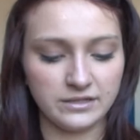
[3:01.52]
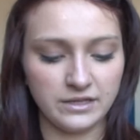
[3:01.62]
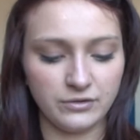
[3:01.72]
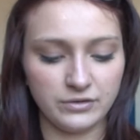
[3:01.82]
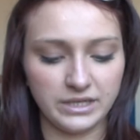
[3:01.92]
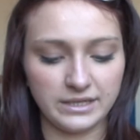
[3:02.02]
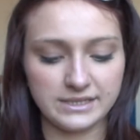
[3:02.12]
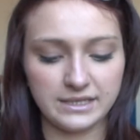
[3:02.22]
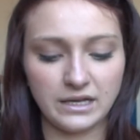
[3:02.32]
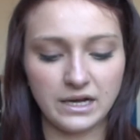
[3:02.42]
to the audience
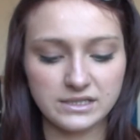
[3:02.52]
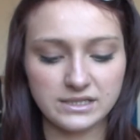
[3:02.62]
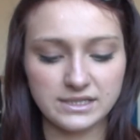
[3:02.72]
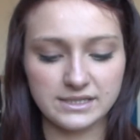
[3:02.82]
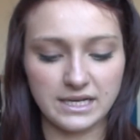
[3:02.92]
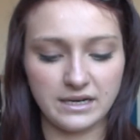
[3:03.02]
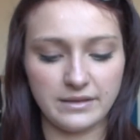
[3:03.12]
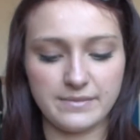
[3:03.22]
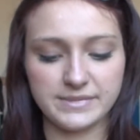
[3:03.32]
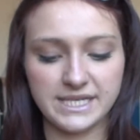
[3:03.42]
that the artist is telling
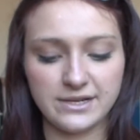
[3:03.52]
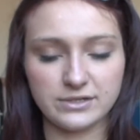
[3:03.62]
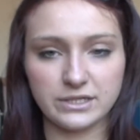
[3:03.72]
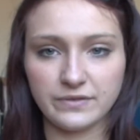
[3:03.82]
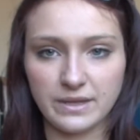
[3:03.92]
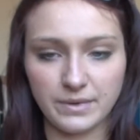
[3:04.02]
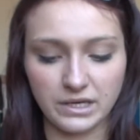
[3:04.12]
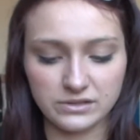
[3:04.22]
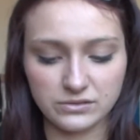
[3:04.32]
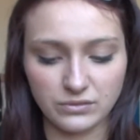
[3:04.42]
them secrets of their
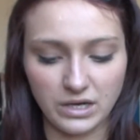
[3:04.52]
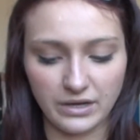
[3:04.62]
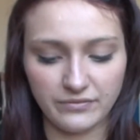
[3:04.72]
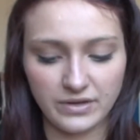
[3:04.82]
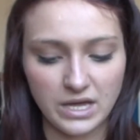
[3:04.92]
personal life,